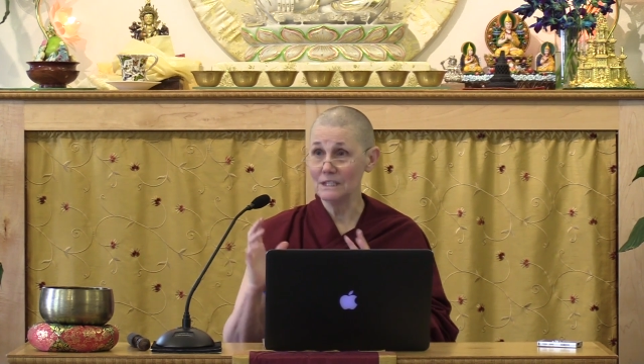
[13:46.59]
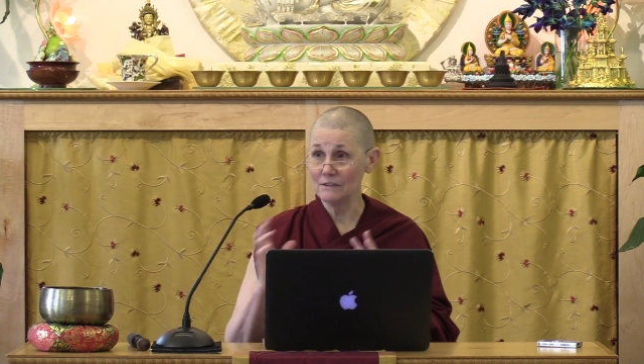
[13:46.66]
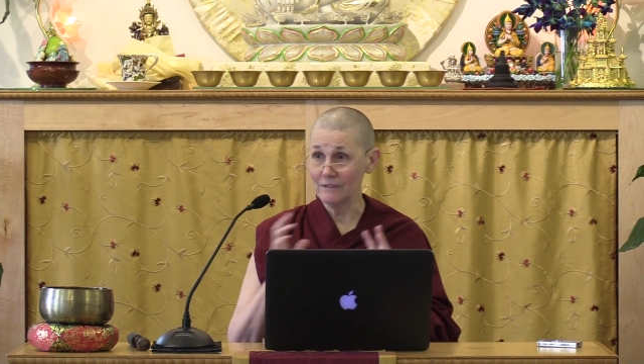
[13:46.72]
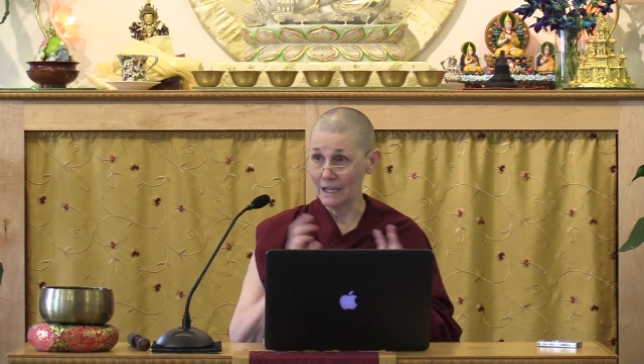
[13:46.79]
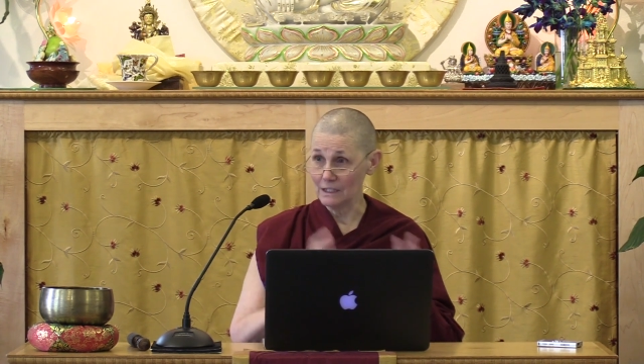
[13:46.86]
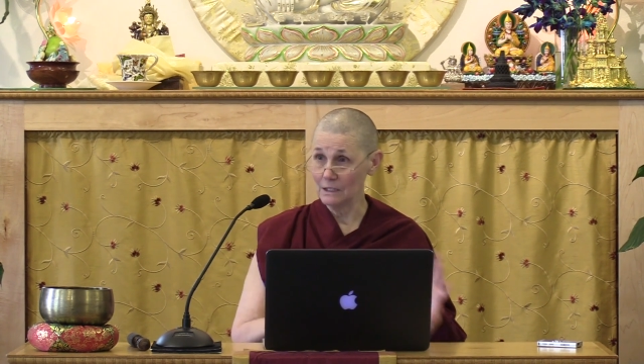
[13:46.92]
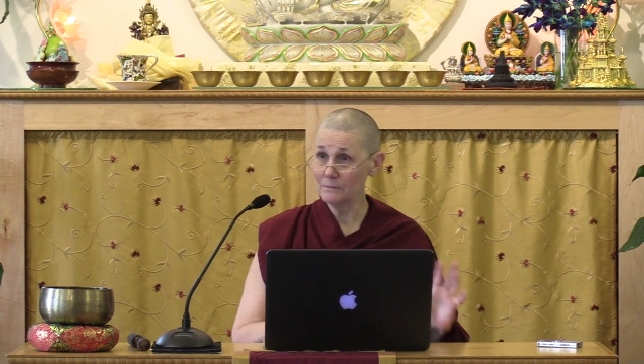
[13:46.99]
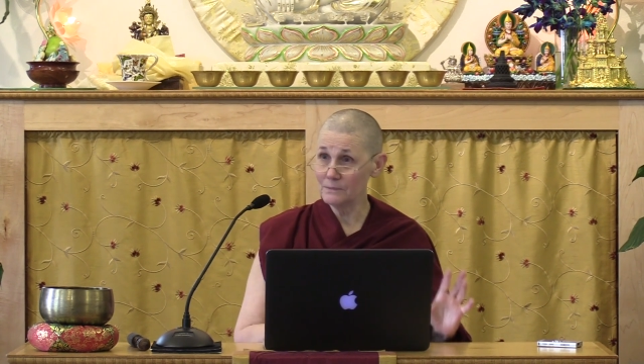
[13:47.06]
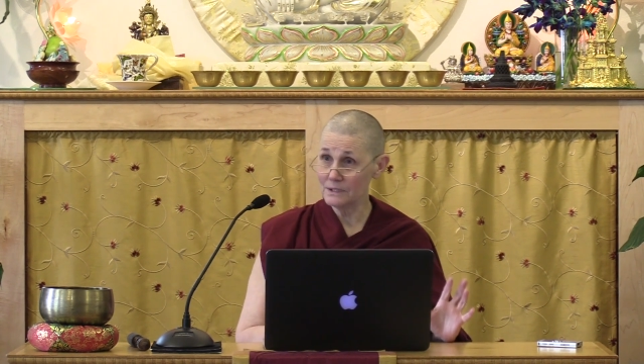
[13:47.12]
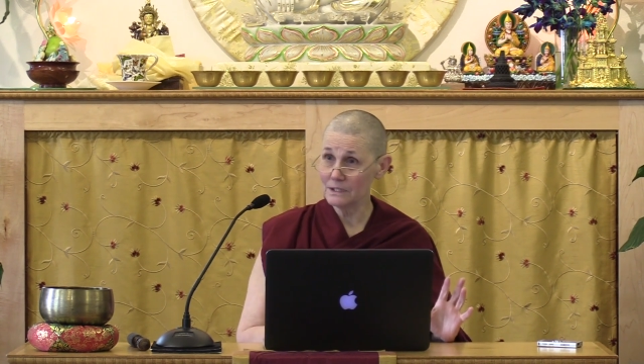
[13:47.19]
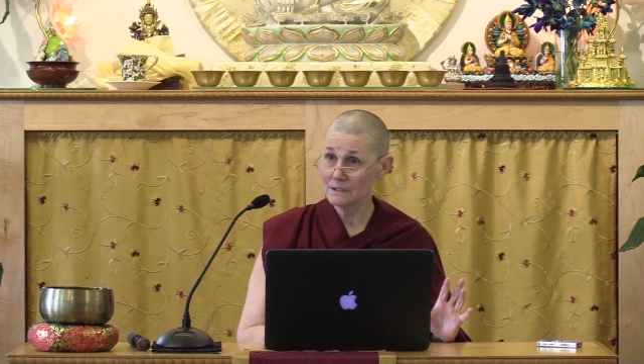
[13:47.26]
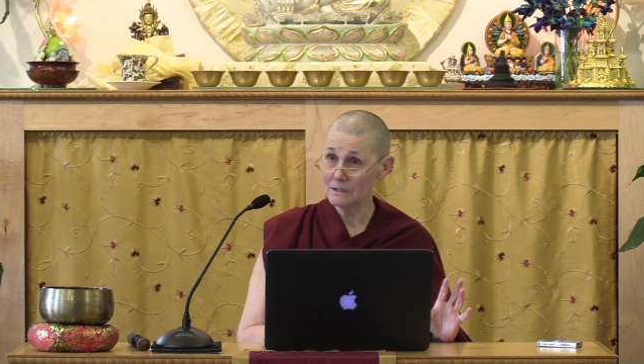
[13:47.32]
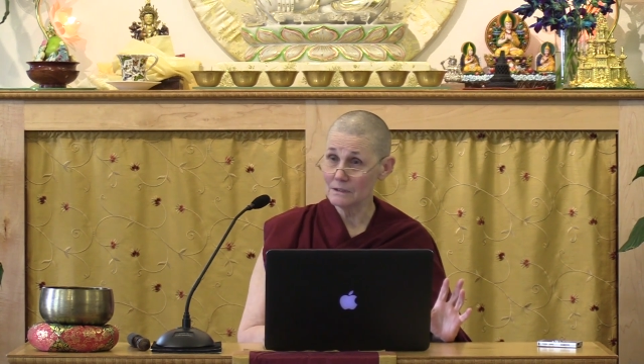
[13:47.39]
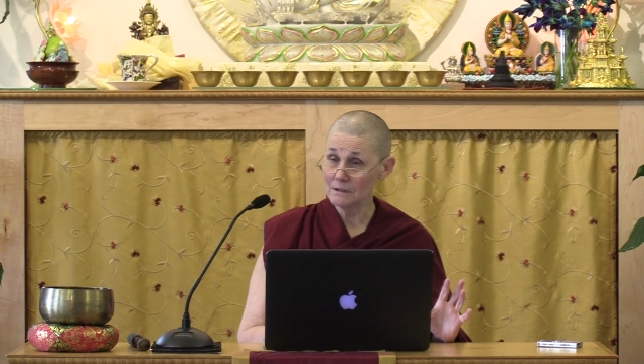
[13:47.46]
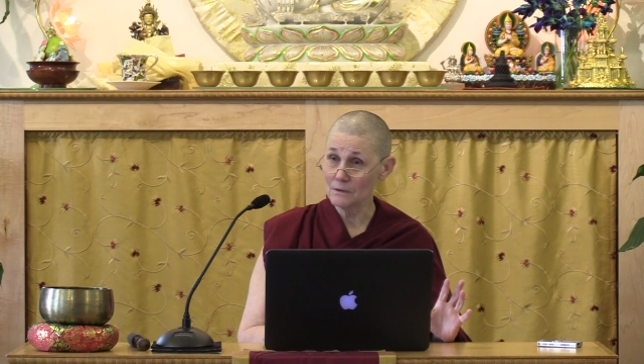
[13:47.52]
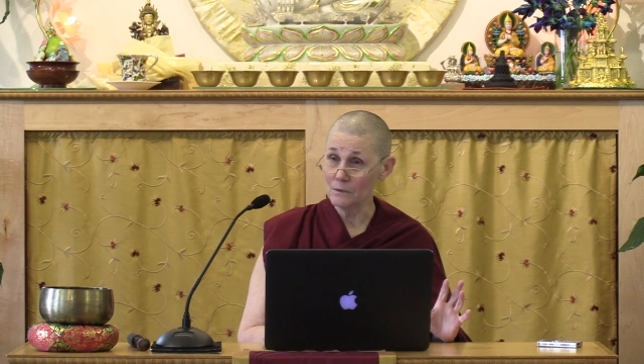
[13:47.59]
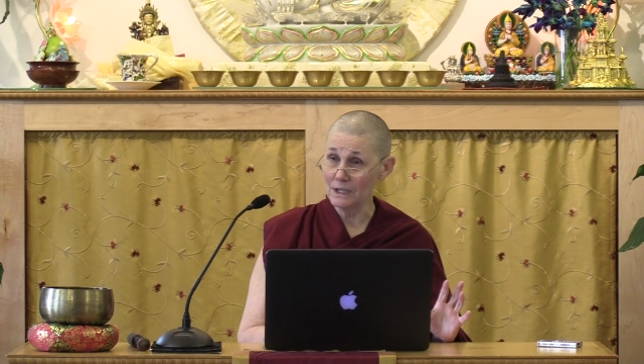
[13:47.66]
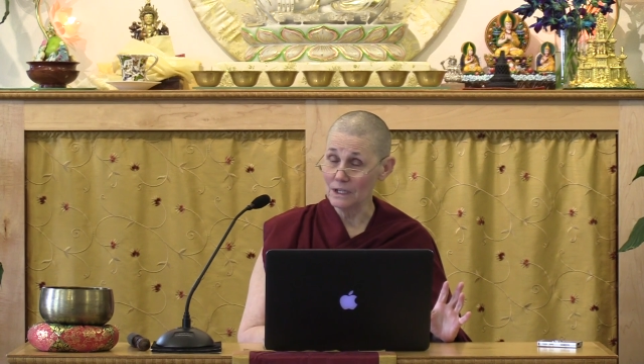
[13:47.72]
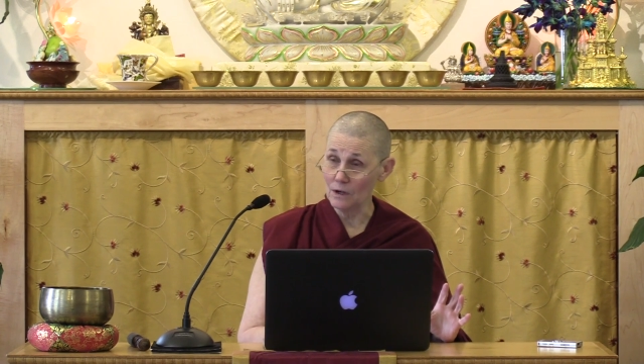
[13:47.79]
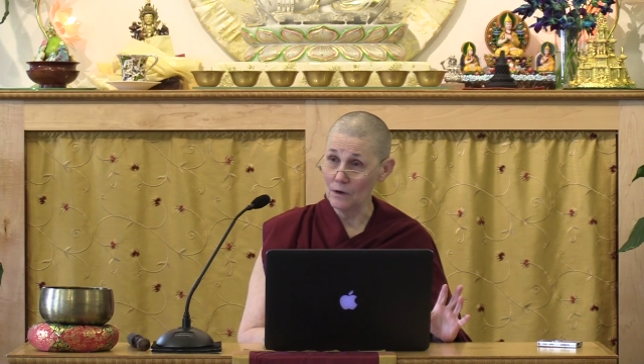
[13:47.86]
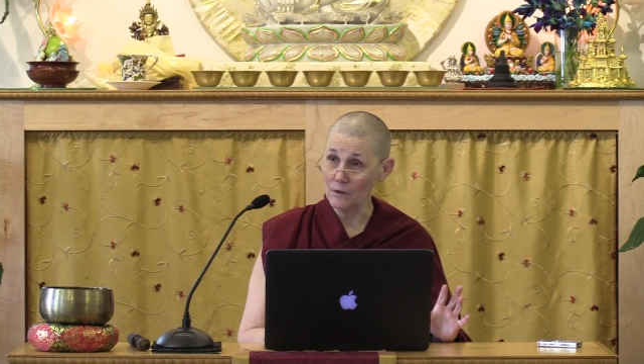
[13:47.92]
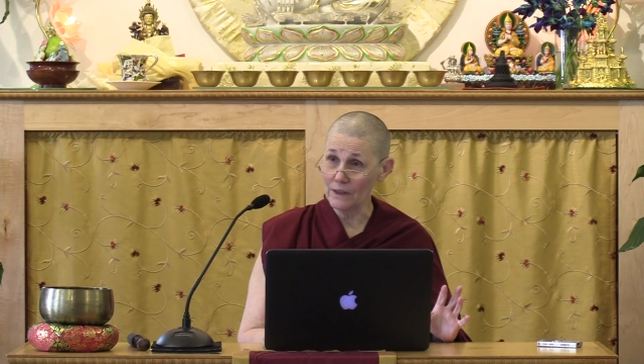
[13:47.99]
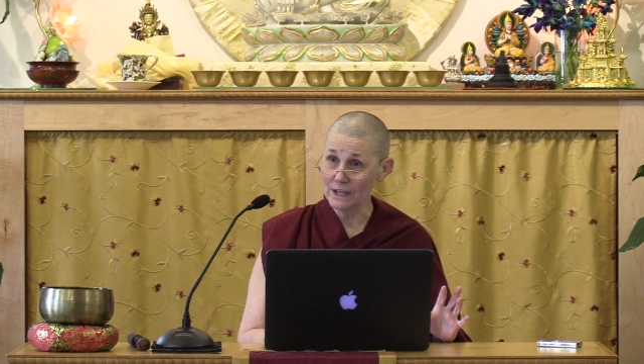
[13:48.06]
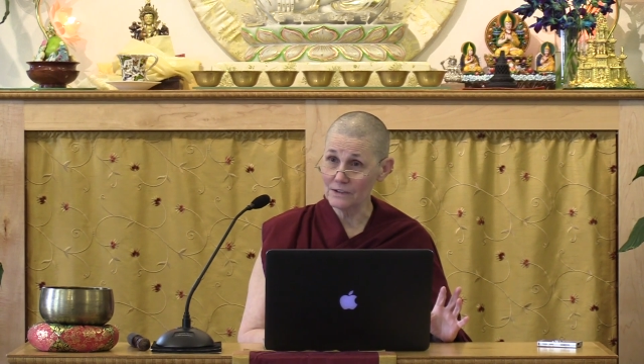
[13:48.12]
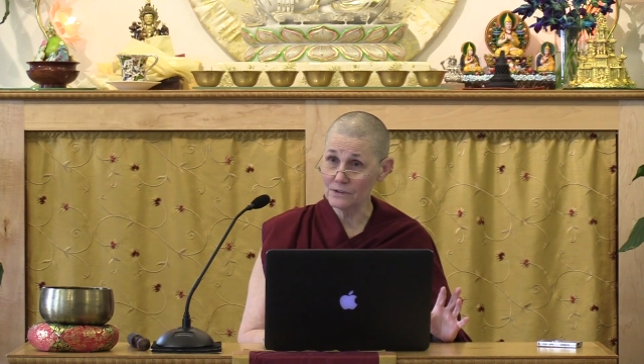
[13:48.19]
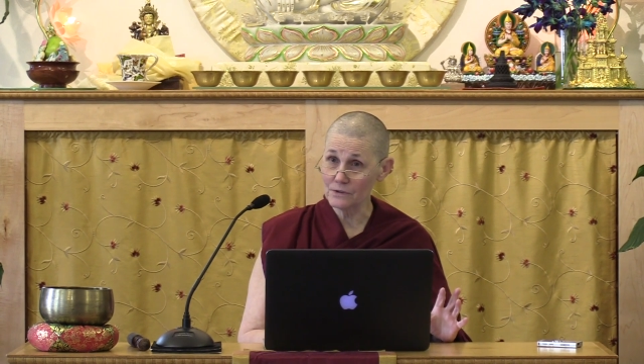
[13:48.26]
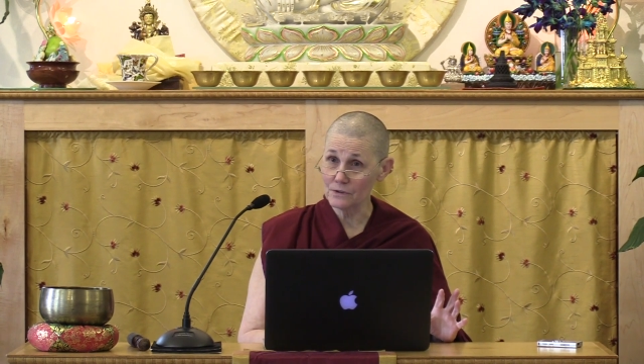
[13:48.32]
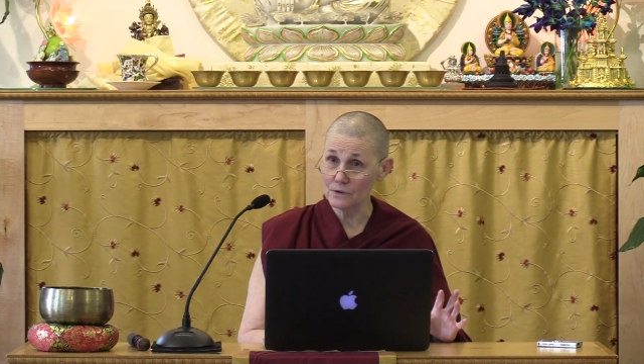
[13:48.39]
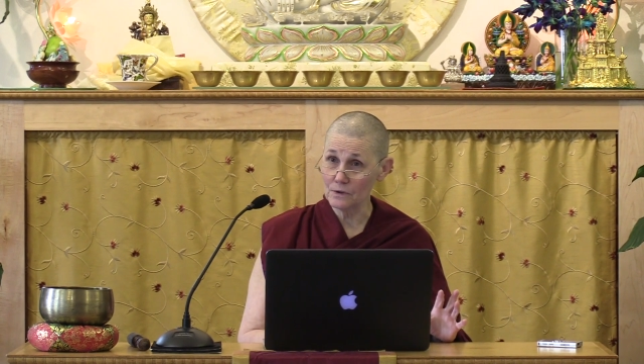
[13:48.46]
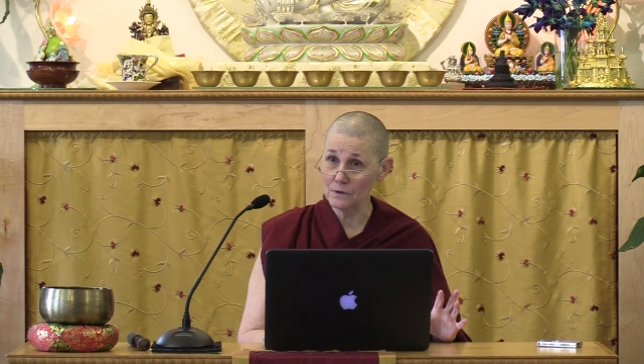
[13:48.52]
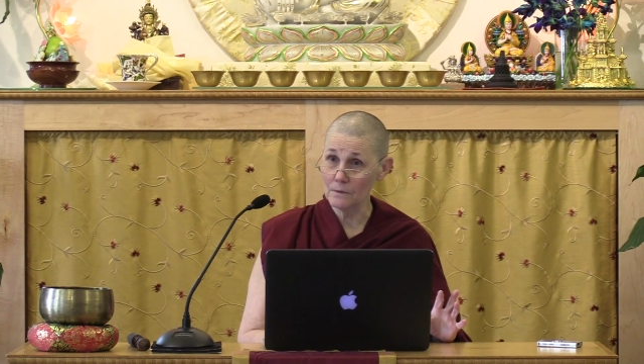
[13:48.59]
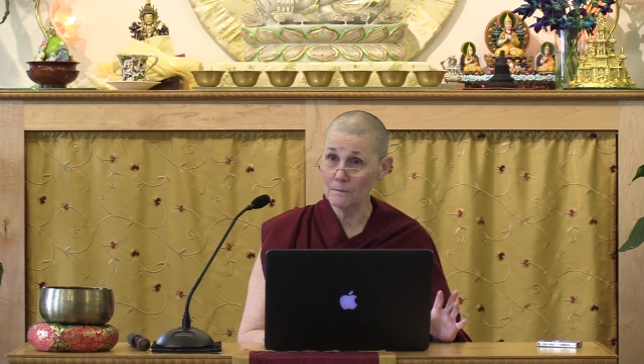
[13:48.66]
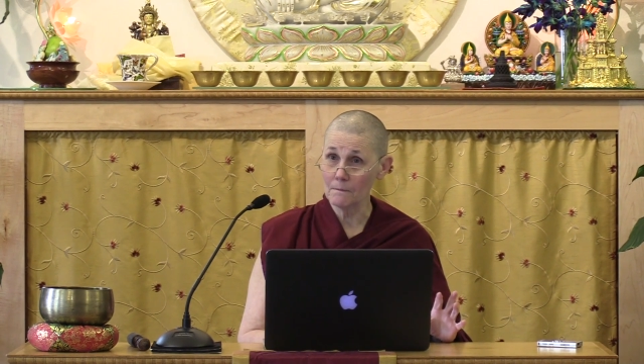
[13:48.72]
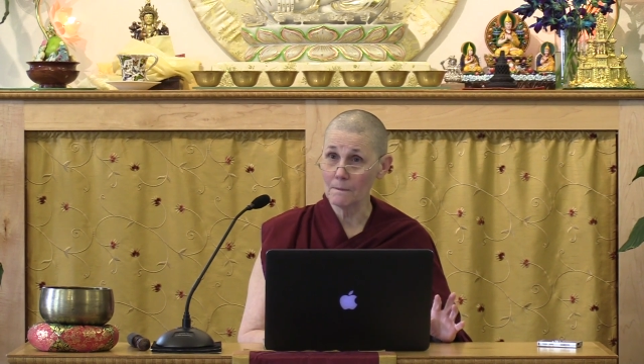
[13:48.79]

developed. We know that's true.